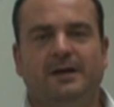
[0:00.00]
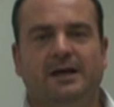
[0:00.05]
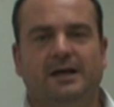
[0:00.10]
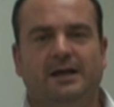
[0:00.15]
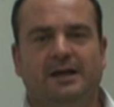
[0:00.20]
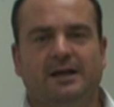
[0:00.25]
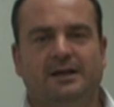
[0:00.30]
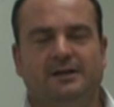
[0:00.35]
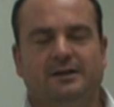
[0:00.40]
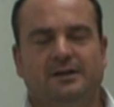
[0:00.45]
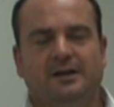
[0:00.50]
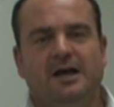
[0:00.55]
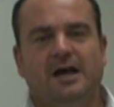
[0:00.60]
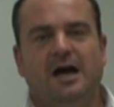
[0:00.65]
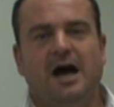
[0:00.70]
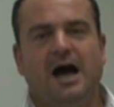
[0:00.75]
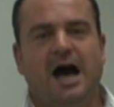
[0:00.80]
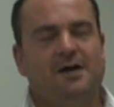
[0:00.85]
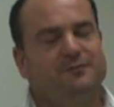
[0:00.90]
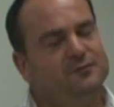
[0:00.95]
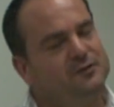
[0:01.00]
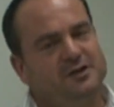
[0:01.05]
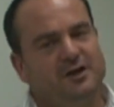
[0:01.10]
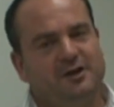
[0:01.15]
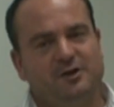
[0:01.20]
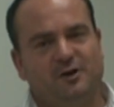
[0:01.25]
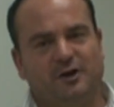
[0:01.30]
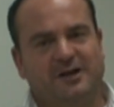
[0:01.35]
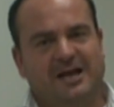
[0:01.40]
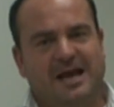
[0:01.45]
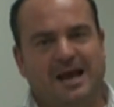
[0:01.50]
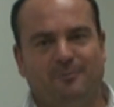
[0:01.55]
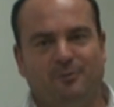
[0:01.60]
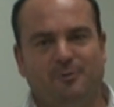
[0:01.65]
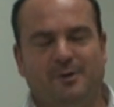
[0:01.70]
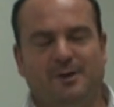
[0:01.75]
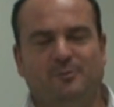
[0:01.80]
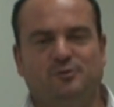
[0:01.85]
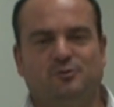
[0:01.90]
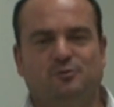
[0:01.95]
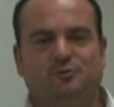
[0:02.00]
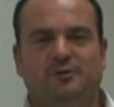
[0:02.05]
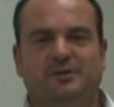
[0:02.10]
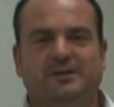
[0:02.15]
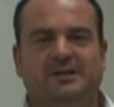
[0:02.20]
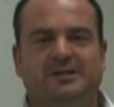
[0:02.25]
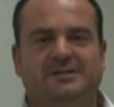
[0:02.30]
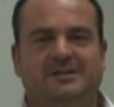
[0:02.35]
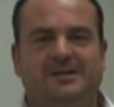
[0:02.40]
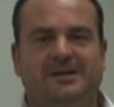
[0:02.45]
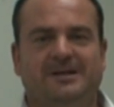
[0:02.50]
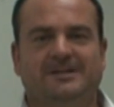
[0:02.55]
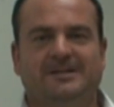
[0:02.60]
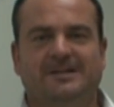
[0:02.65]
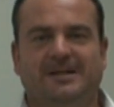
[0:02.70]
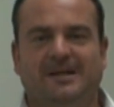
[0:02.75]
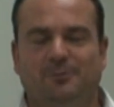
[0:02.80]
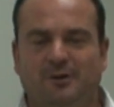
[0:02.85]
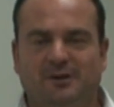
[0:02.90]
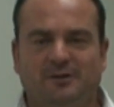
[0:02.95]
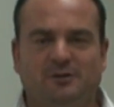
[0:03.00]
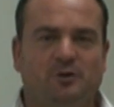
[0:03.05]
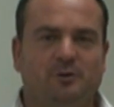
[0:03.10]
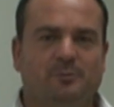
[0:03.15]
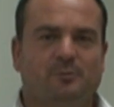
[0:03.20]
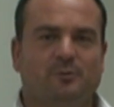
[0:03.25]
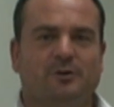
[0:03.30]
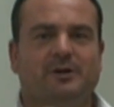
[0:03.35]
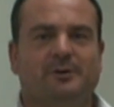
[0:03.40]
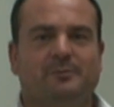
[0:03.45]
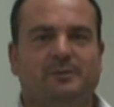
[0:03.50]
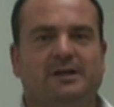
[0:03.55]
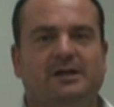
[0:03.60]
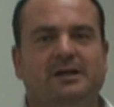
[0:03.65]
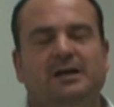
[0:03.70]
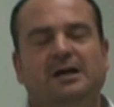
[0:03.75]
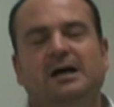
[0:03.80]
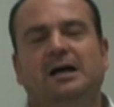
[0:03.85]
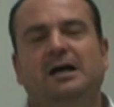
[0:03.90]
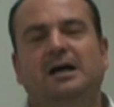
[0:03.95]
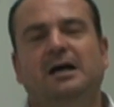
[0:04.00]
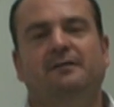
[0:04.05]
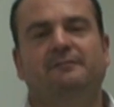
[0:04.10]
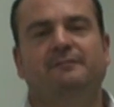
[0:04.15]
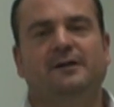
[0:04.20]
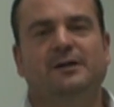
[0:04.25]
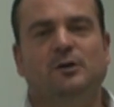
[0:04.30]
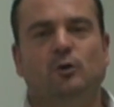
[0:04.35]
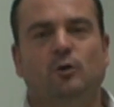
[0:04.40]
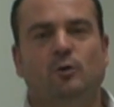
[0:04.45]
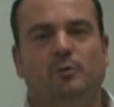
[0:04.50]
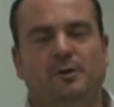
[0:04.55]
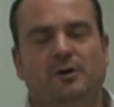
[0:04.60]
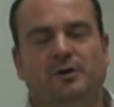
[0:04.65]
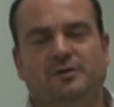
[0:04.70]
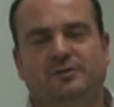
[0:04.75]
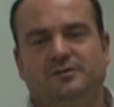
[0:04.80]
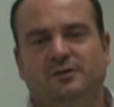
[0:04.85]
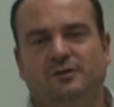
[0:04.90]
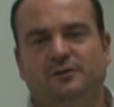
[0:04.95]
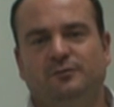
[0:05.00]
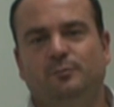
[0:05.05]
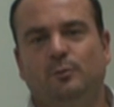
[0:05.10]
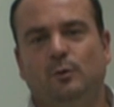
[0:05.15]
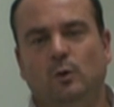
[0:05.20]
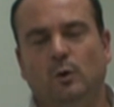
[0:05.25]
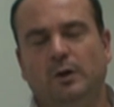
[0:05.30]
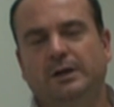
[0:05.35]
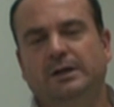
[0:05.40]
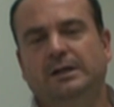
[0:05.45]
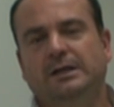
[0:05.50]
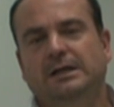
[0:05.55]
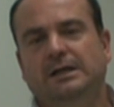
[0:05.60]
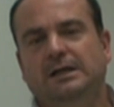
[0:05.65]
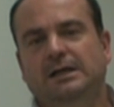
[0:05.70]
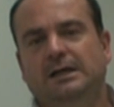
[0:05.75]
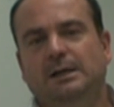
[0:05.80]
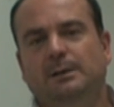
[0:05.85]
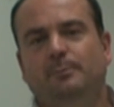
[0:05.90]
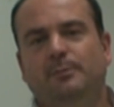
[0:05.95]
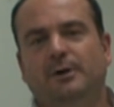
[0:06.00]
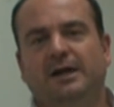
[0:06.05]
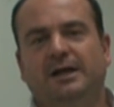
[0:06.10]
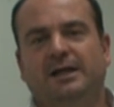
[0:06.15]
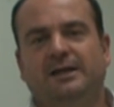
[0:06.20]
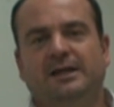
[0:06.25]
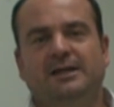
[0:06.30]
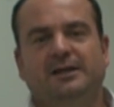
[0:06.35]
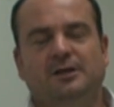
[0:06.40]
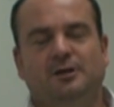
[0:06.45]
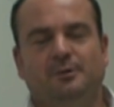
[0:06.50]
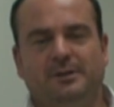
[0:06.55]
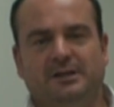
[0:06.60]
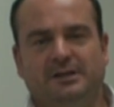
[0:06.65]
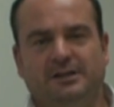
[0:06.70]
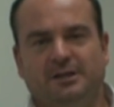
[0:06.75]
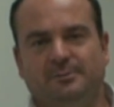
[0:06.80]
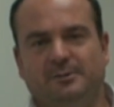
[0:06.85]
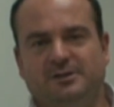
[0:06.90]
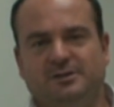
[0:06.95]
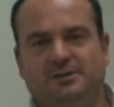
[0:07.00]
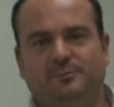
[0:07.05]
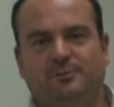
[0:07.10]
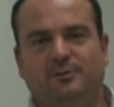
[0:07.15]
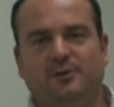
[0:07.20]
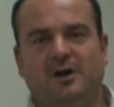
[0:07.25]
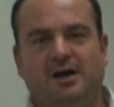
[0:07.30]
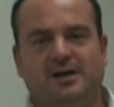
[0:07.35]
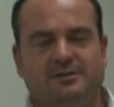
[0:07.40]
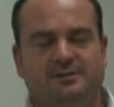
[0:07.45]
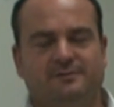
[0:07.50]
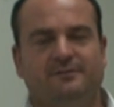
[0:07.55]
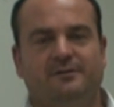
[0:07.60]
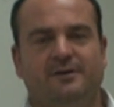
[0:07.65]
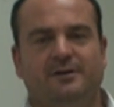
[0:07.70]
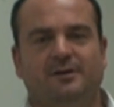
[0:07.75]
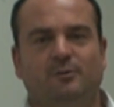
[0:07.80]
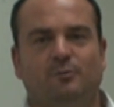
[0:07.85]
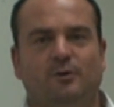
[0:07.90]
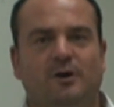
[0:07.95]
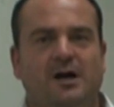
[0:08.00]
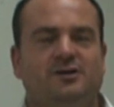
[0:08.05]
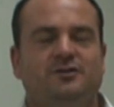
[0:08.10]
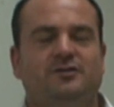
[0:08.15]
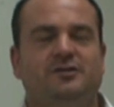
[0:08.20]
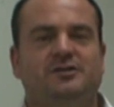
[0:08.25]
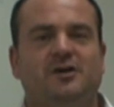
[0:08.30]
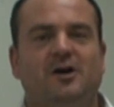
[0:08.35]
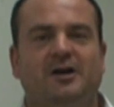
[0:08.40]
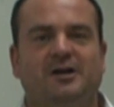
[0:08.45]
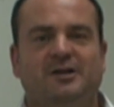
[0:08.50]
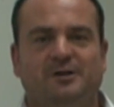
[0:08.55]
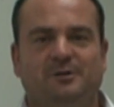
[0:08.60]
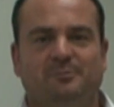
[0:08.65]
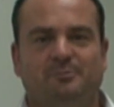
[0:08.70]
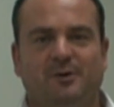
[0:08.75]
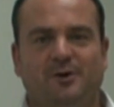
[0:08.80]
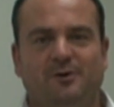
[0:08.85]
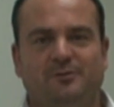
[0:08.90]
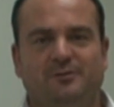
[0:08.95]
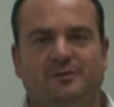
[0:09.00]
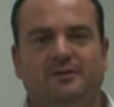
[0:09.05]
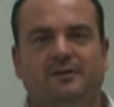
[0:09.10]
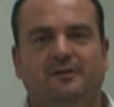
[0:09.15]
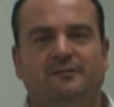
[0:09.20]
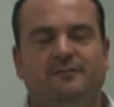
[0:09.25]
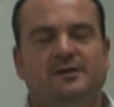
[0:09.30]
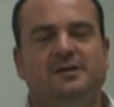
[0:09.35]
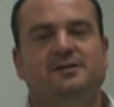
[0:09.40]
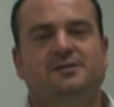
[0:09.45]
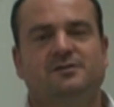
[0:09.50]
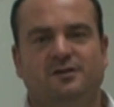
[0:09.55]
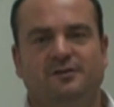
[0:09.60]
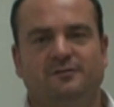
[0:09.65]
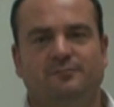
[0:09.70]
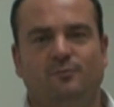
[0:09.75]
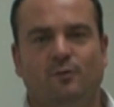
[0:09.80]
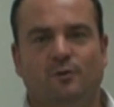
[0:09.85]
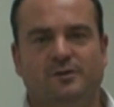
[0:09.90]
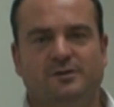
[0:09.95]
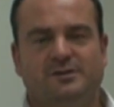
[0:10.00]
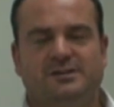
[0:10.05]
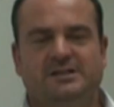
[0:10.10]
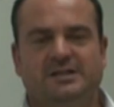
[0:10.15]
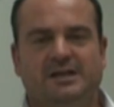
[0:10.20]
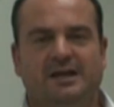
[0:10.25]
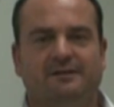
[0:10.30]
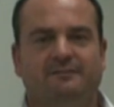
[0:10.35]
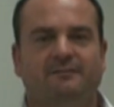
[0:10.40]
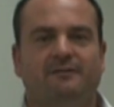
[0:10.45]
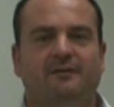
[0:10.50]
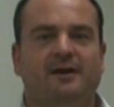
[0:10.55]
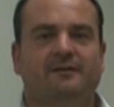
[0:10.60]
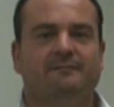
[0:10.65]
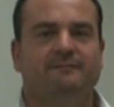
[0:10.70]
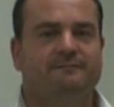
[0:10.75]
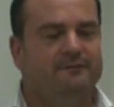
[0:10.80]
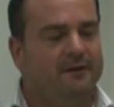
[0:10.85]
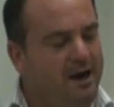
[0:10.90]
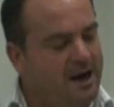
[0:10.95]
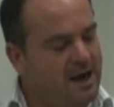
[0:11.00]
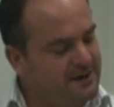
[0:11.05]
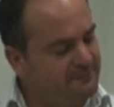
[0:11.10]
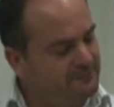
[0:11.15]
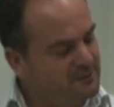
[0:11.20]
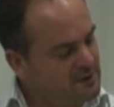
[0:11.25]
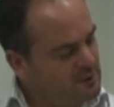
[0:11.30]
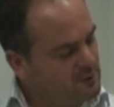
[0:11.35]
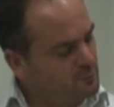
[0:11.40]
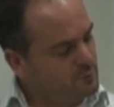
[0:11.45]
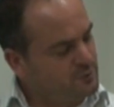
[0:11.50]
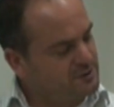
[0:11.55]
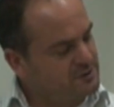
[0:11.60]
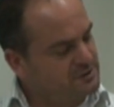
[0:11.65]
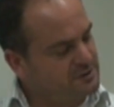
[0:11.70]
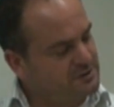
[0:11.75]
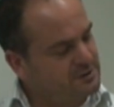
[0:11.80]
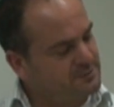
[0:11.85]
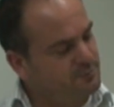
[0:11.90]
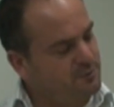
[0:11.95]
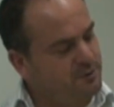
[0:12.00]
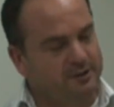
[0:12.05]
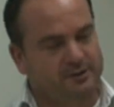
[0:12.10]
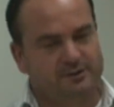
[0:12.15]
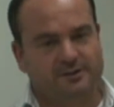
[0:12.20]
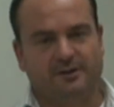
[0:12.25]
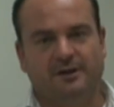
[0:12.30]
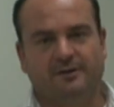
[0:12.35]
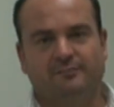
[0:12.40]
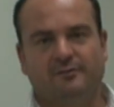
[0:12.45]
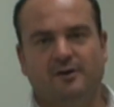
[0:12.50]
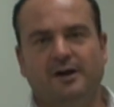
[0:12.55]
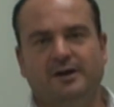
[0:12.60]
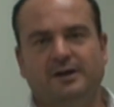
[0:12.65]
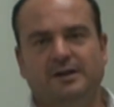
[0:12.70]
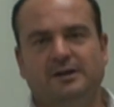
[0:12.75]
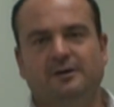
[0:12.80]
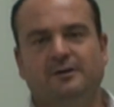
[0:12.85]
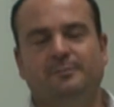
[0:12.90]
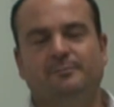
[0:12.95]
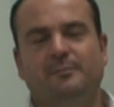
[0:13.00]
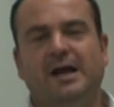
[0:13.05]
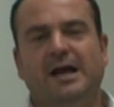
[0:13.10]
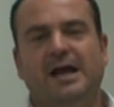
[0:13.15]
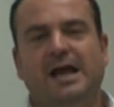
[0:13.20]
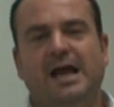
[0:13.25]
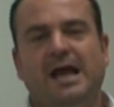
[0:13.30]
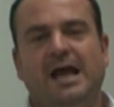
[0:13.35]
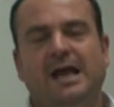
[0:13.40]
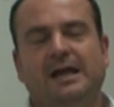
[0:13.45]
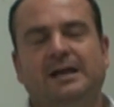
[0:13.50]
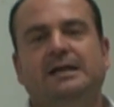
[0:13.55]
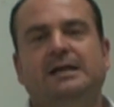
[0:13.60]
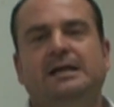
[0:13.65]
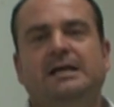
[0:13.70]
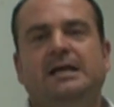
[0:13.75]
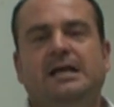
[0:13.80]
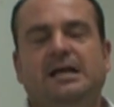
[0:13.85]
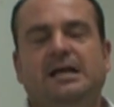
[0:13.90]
and I have to tell you, our cameraman was really excited today when I told him we're going to make a video about a surfboard, but I think he'll be a little bit surprised to find out we're actually talking about the VIA Surfboard C855, which is this product that I've got here in my hand,